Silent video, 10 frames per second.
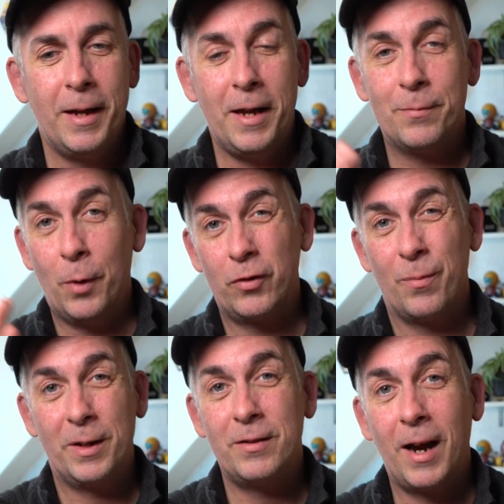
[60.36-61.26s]
as most
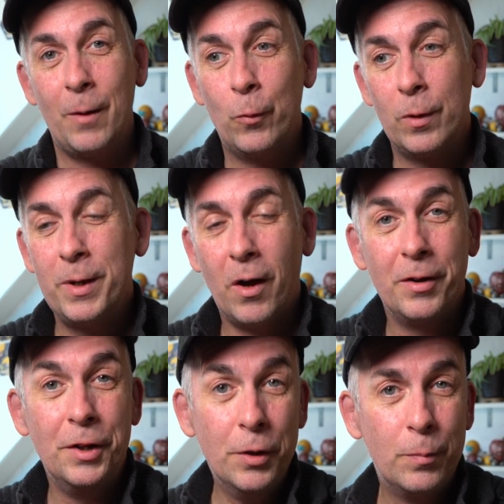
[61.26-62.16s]
of my time will be
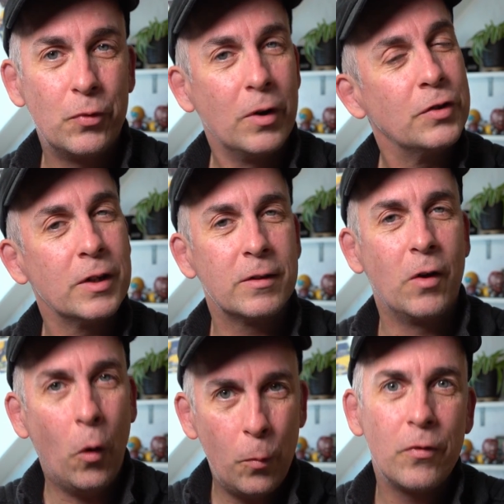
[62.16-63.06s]
on new projects that
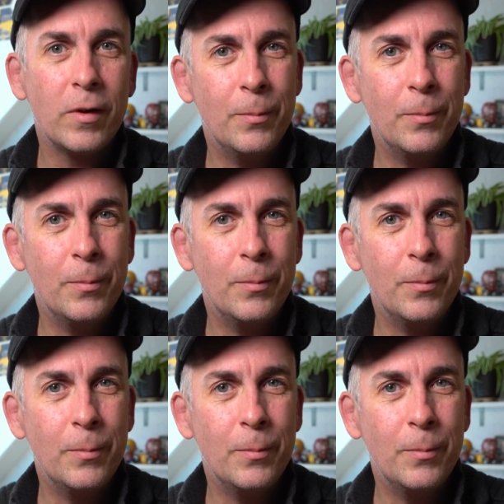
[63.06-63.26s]
hopefully